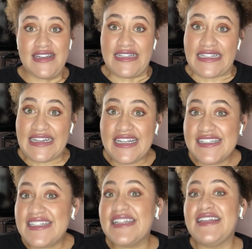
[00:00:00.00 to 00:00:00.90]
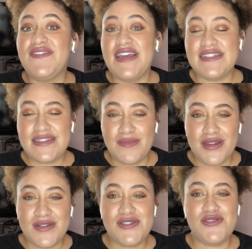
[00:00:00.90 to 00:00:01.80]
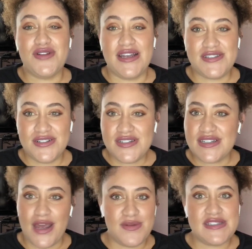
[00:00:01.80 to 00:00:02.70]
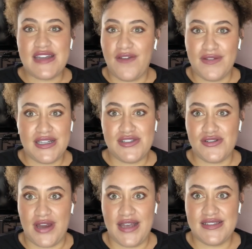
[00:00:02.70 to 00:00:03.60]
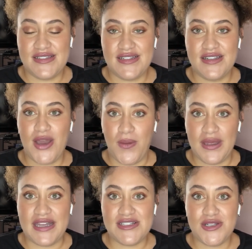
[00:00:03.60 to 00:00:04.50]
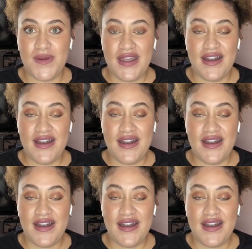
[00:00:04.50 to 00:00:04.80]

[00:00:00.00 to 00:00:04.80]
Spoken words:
at least alleviate some of those stressors, because I was definitely stressed going into it.